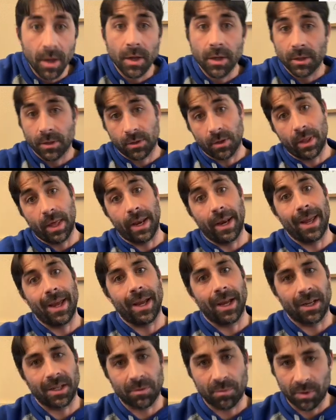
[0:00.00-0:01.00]
So that
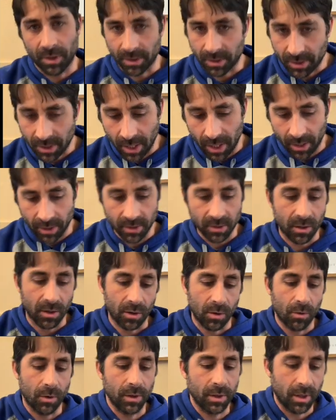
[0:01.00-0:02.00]
x plus 10 is going to
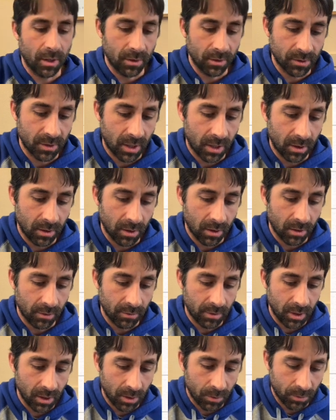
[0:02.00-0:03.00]
go on the other side of
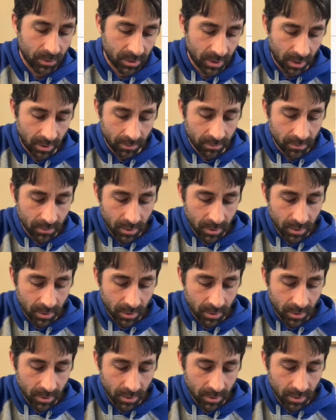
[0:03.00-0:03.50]
the equal sign.